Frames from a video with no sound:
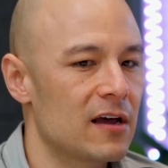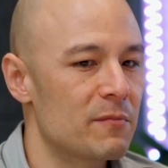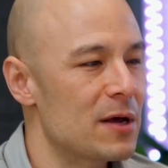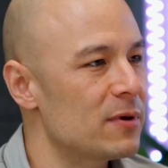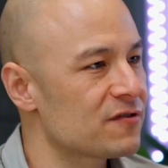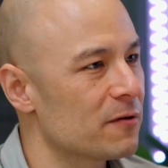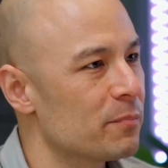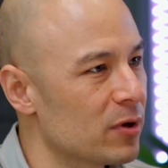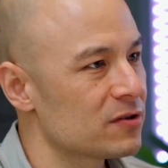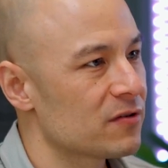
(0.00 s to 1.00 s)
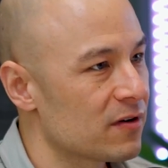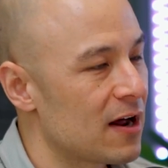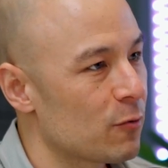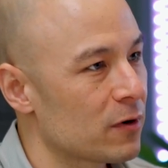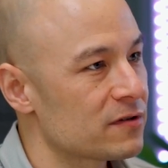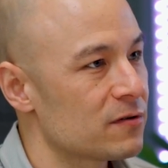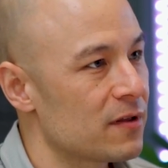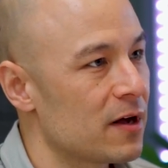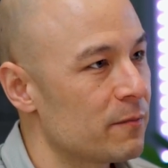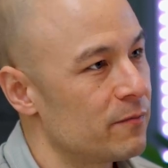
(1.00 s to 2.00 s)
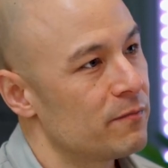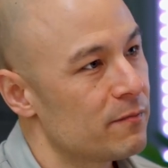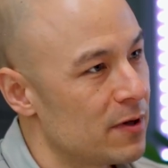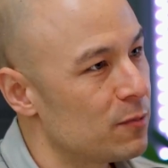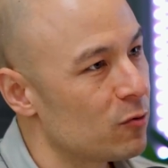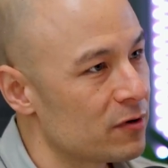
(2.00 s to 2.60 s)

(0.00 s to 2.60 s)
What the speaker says: and maybe start building the network so then people will